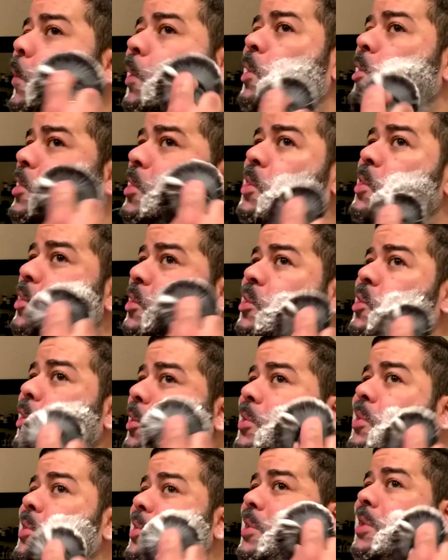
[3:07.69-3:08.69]
until you
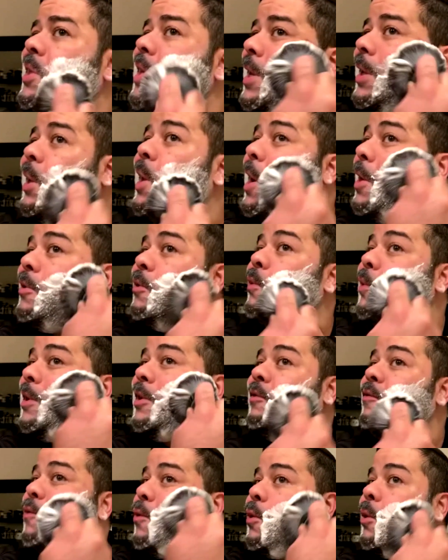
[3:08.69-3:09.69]
start to see that lather really
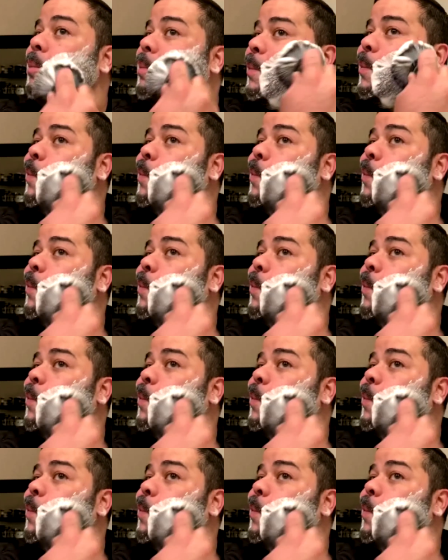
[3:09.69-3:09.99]
form.